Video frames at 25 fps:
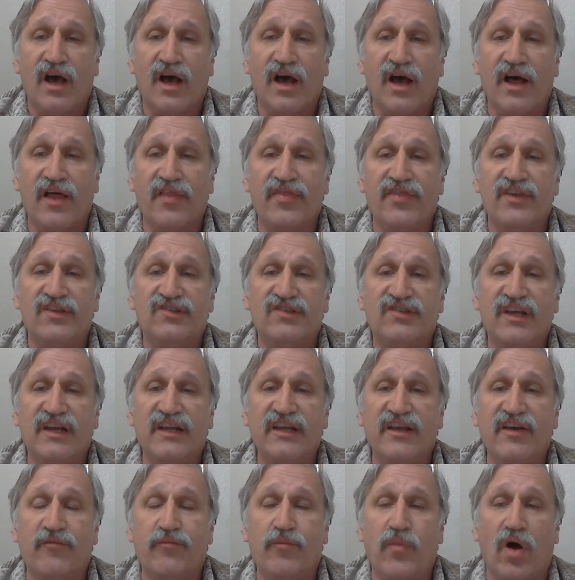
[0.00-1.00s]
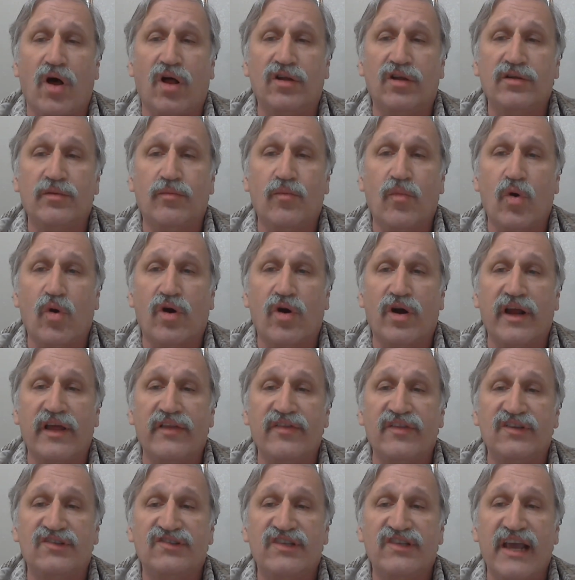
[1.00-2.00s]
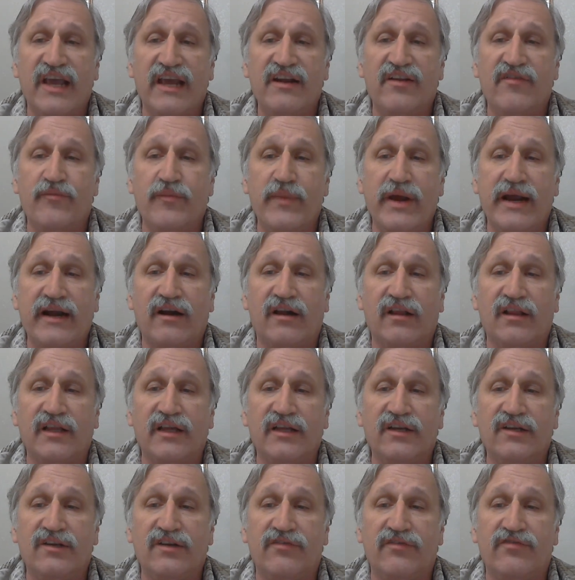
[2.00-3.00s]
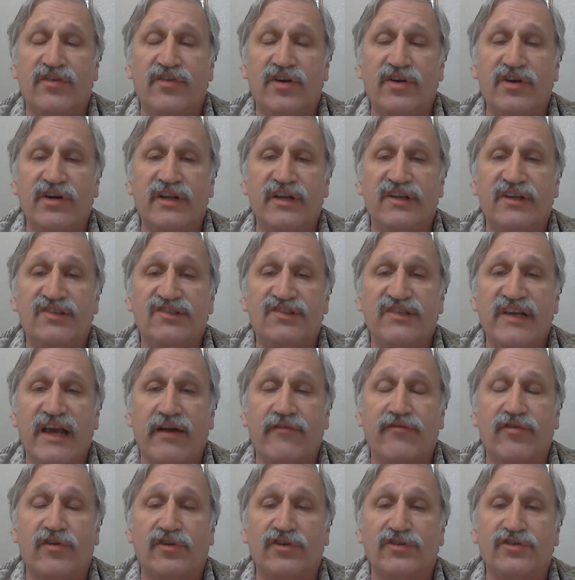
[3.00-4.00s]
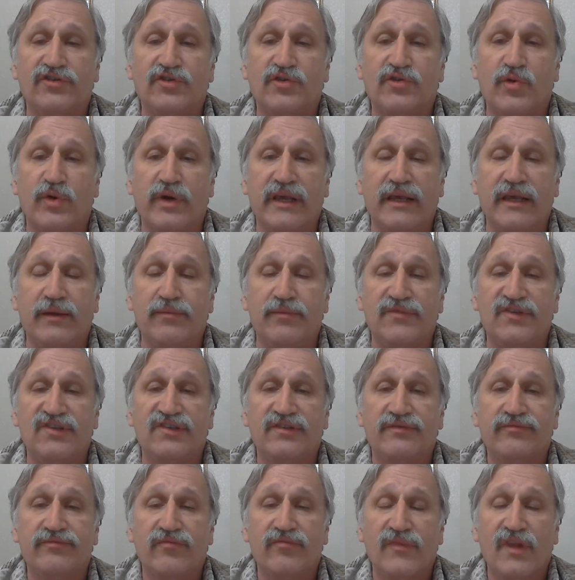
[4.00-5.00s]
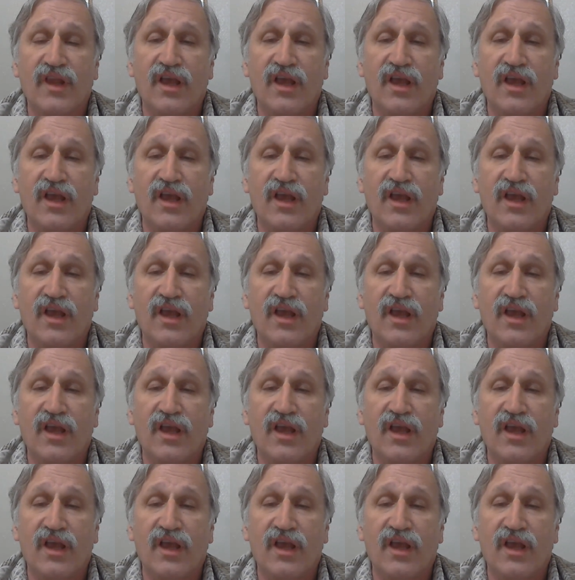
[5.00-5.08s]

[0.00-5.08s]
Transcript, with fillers: Uh, the city of Baltimore and the state of Maryland diverted several streams.